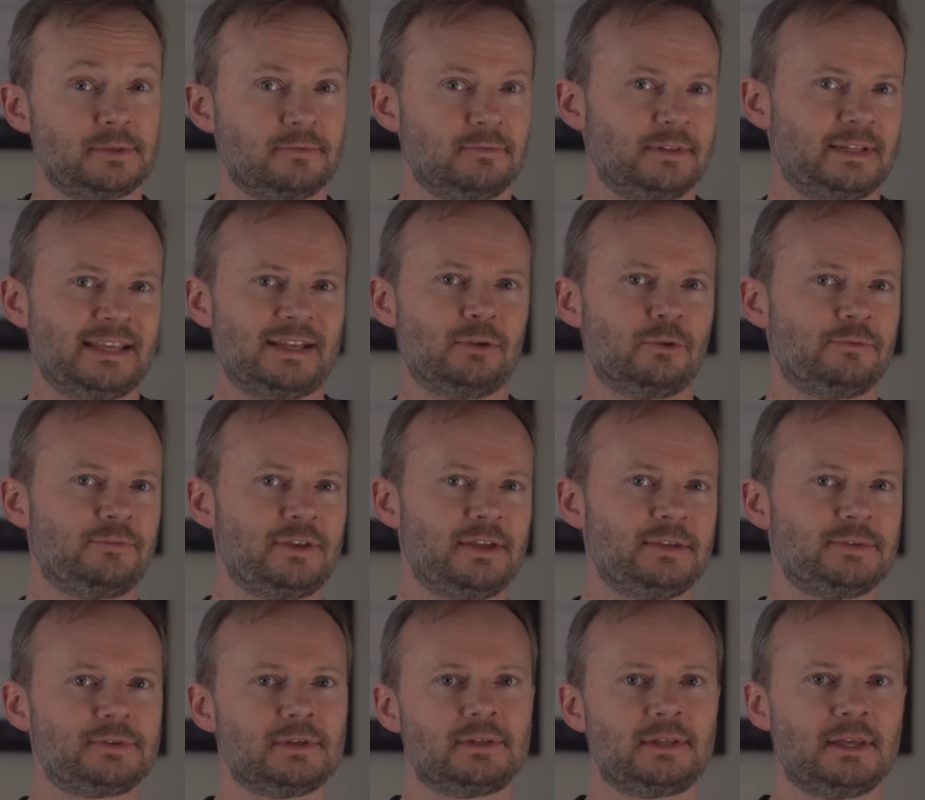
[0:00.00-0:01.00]
of legal
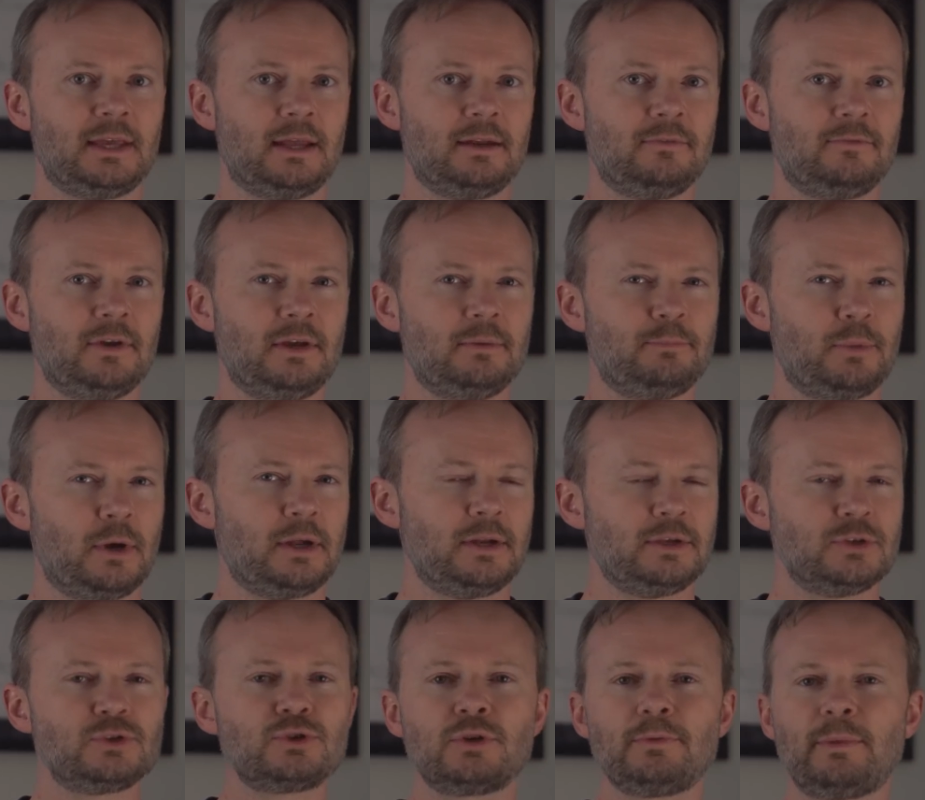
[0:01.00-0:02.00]
fees at the end of it, but
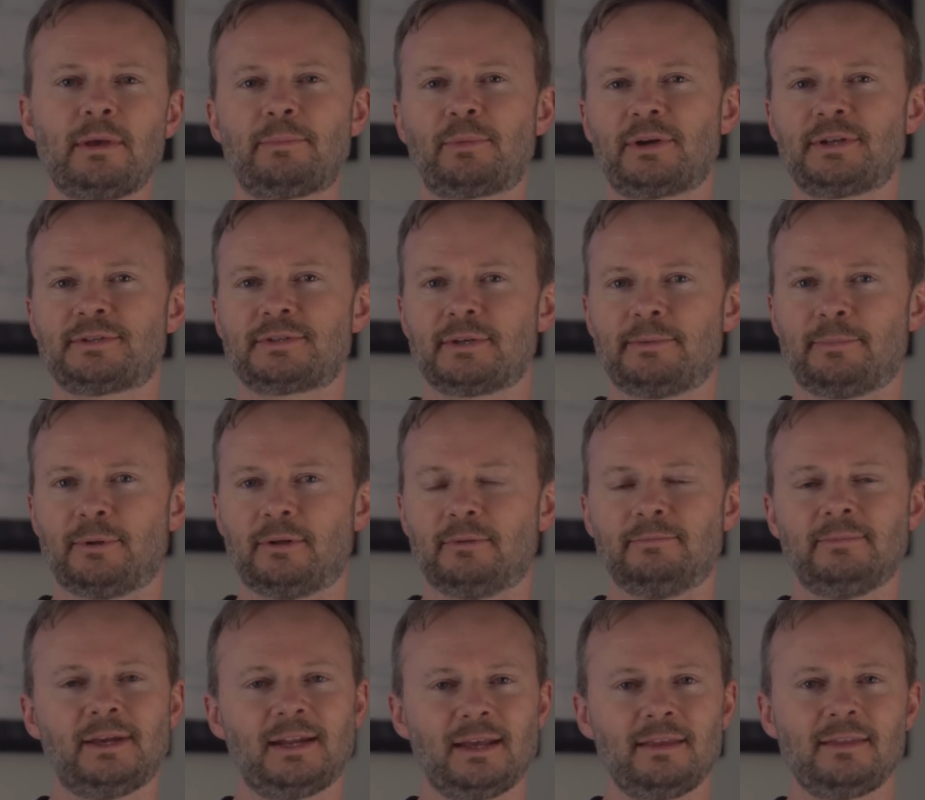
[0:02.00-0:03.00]
it should be pretty
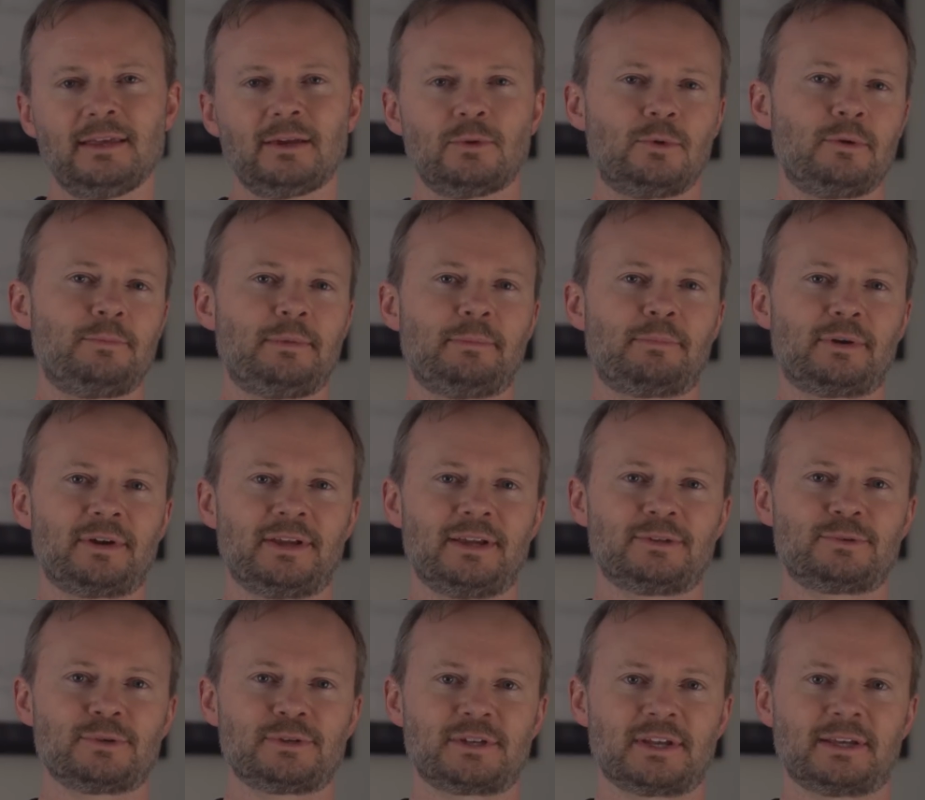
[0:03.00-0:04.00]
simple, and I think it would be pretty
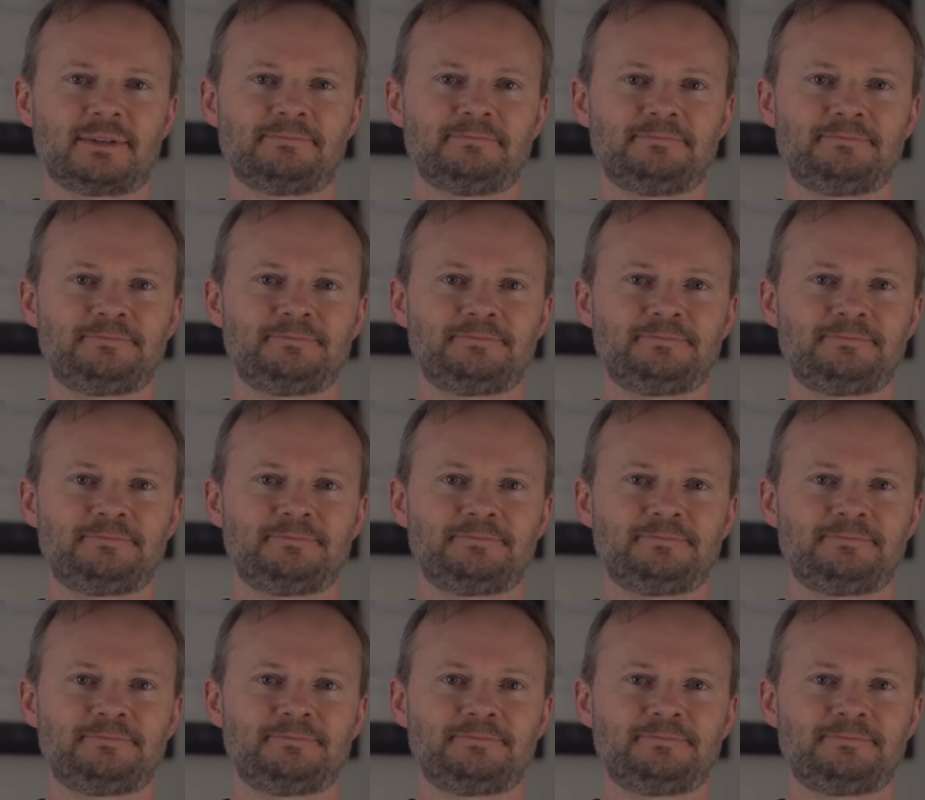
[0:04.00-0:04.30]
interesting.